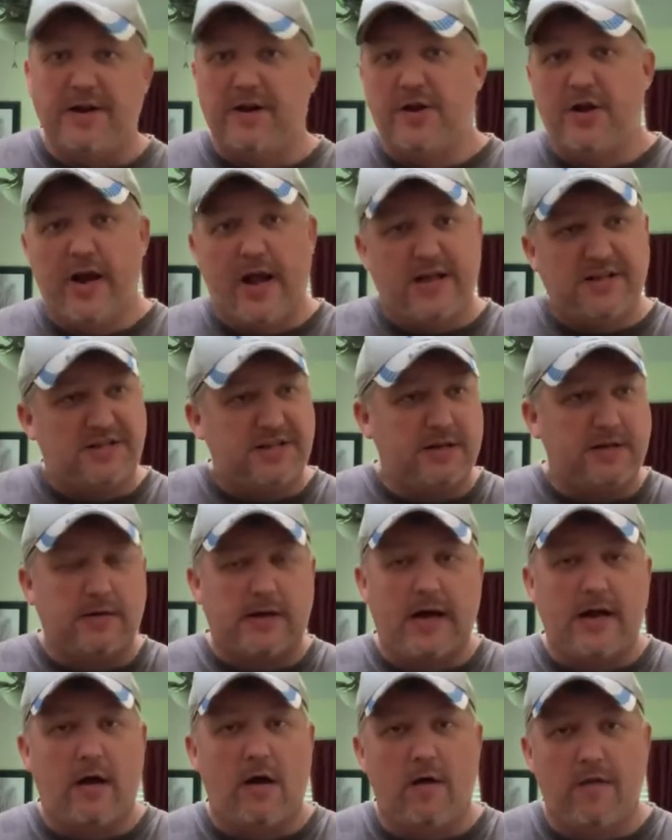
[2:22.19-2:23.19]
You guys see
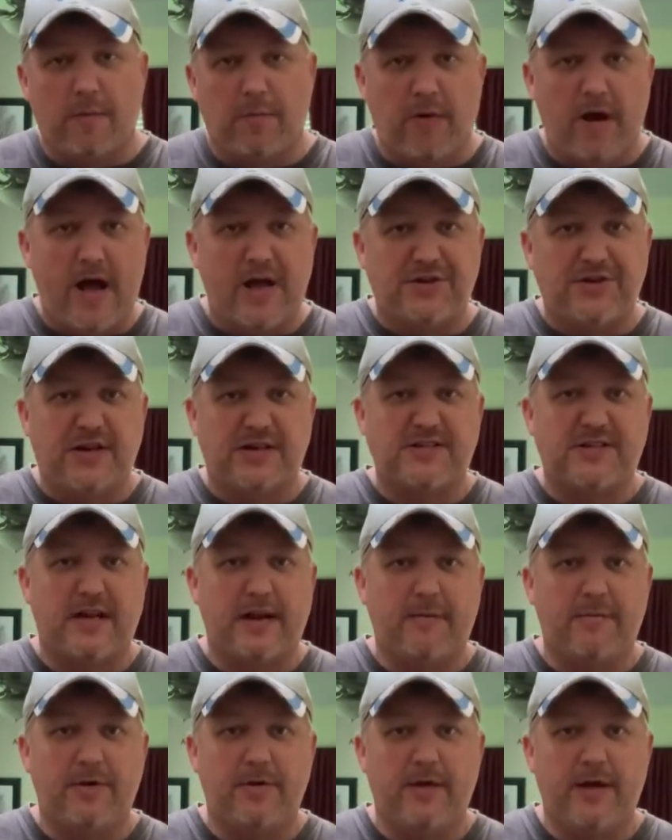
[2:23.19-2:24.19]
kind of all the projects that
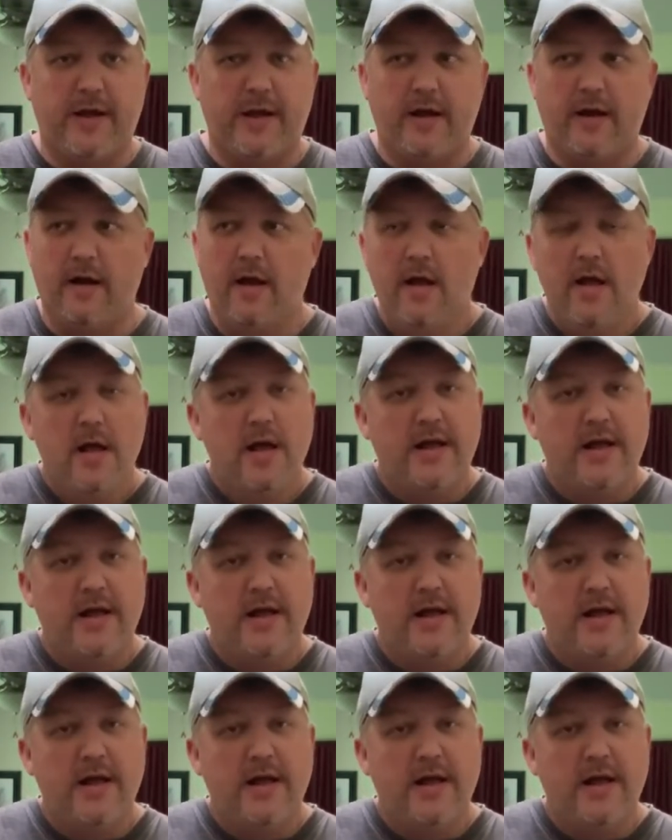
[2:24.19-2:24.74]
I'm doing here.